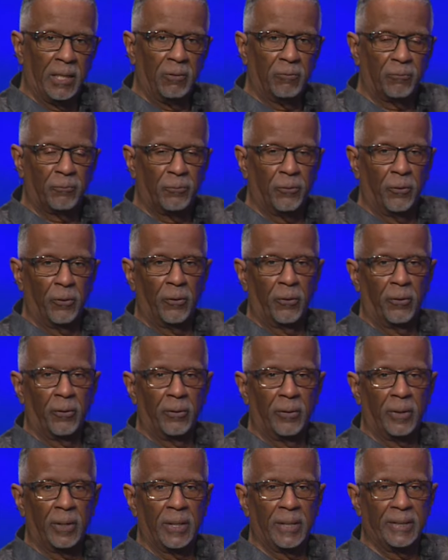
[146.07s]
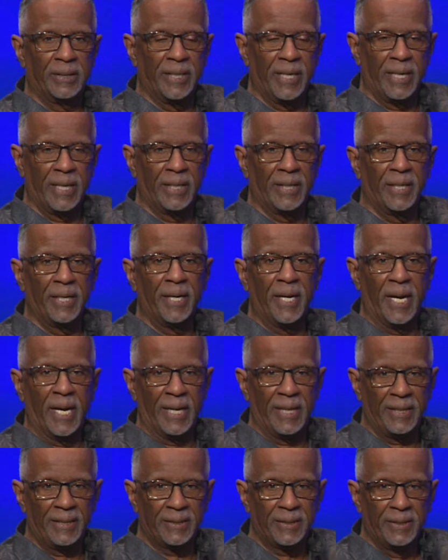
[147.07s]
for a day and a
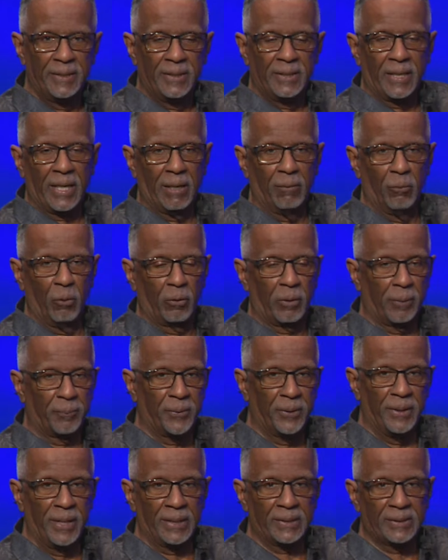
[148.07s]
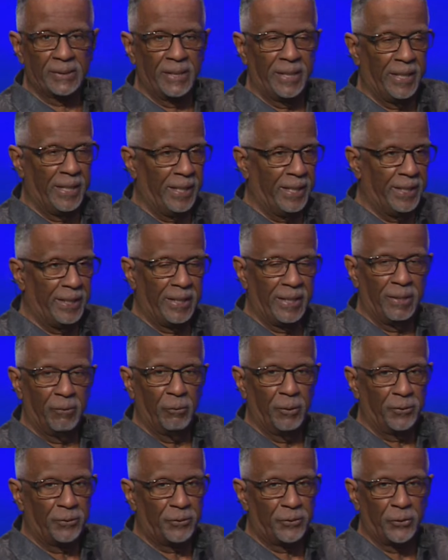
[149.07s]
night. I woke up the next day
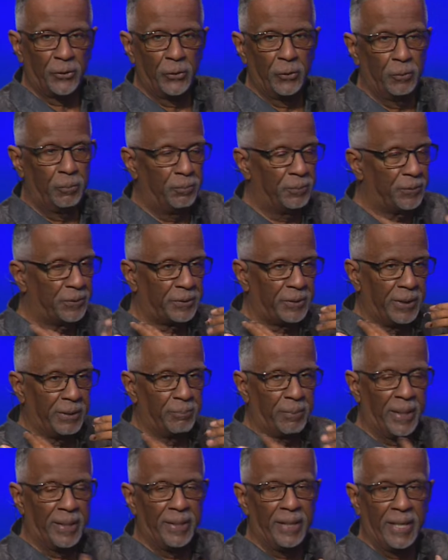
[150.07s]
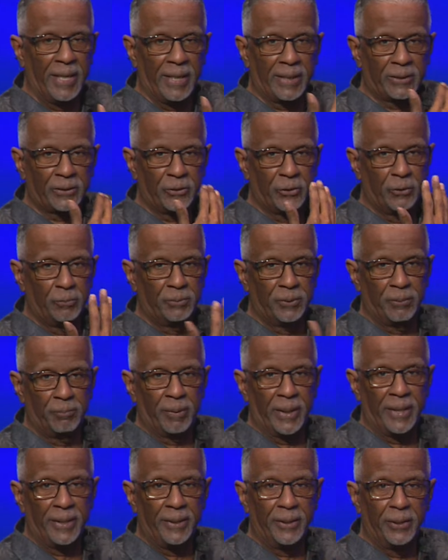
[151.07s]
with tubes in my neck, tubes in
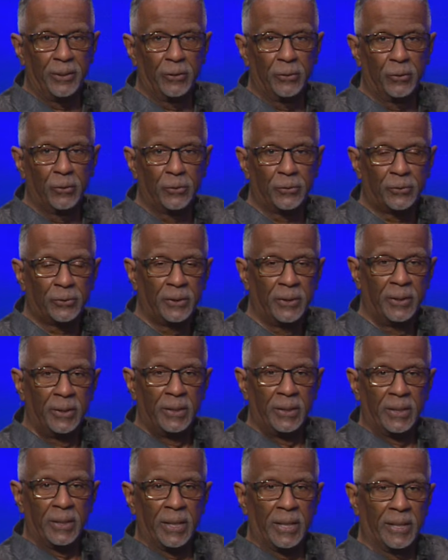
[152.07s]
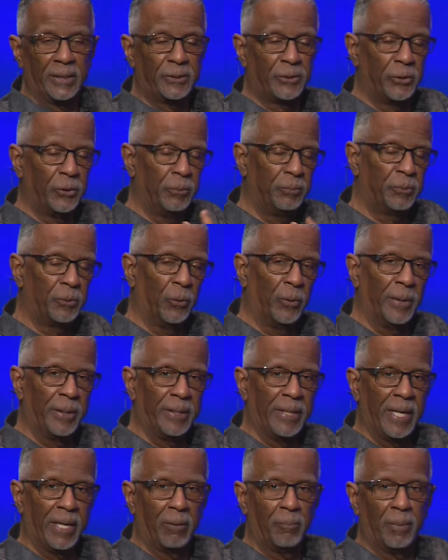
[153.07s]
my nose, tubes
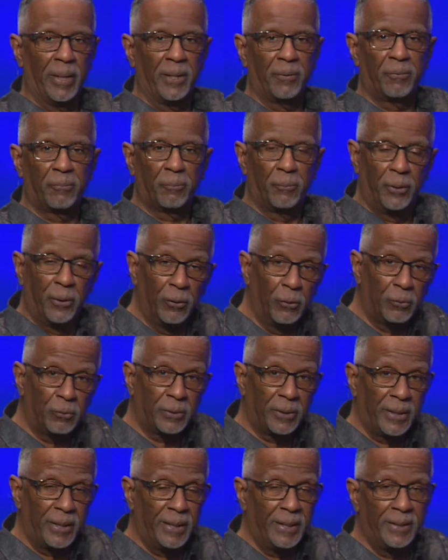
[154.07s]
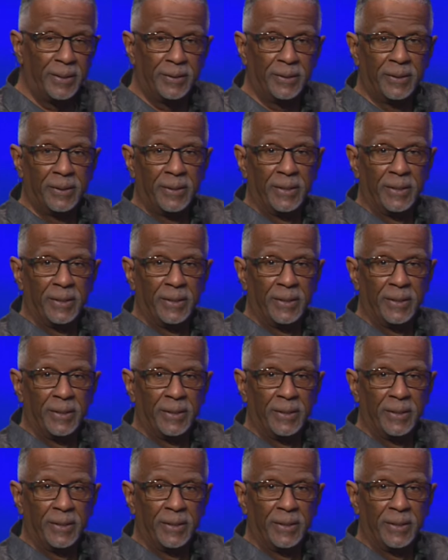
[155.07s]
going down my throat, and